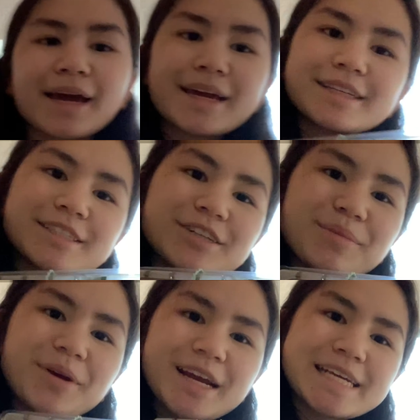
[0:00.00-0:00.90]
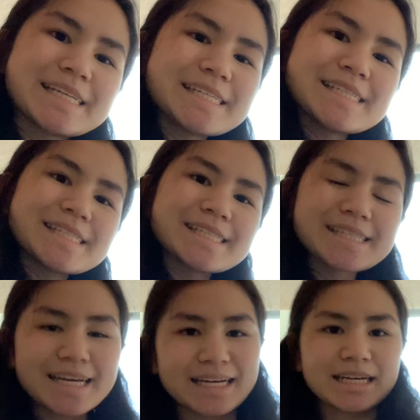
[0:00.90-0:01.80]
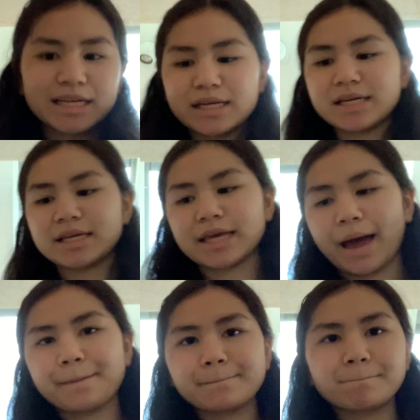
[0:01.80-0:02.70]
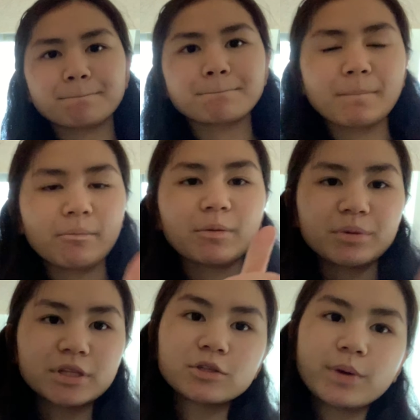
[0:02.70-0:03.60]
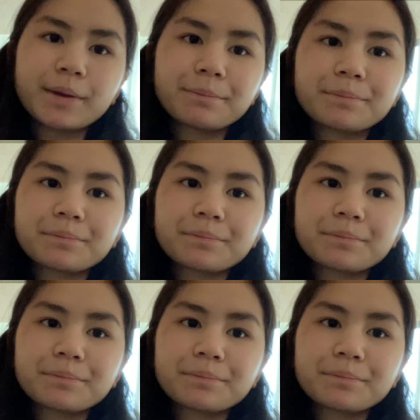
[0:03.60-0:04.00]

And strawberries. Yeah, I'm going to put this away.